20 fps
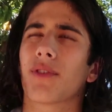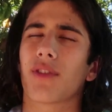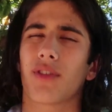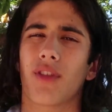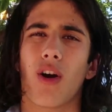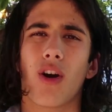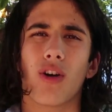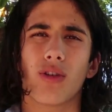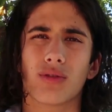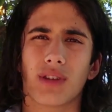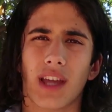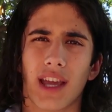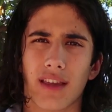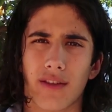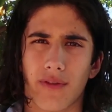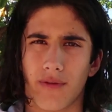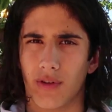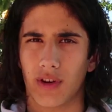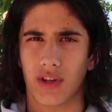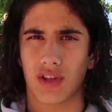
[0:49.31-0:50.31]
So the whole
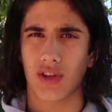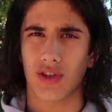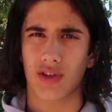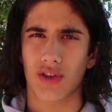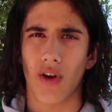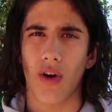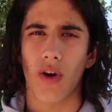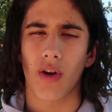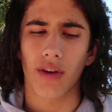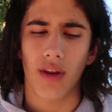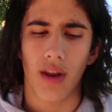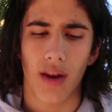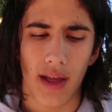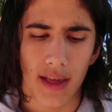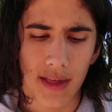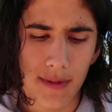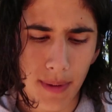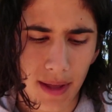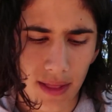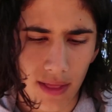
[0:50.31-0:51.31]
day's footage is gone, and
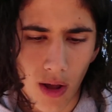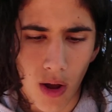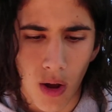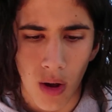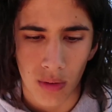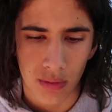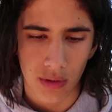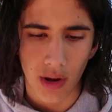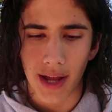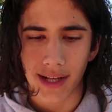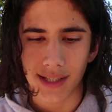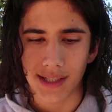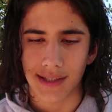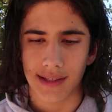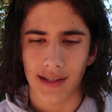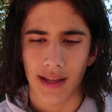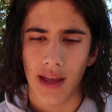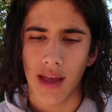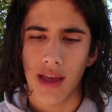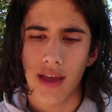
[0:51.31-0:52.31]
I spent the whole night
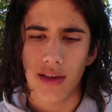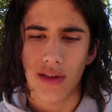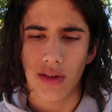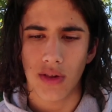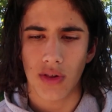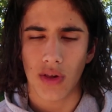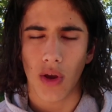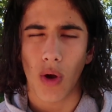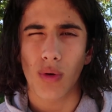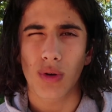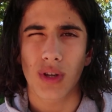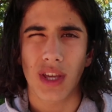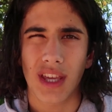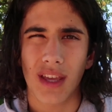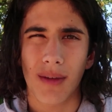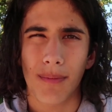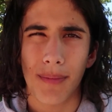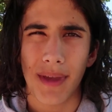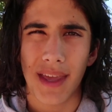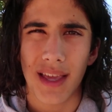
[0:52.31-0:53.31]
just
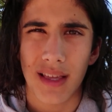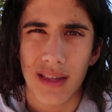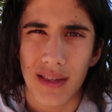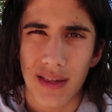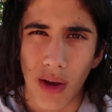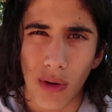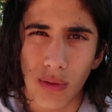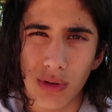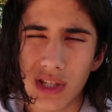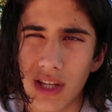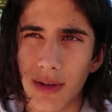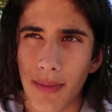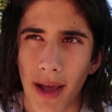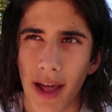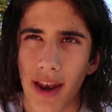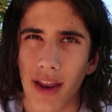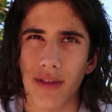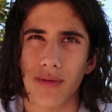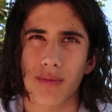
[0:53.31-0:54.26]
sulking and being salty about it.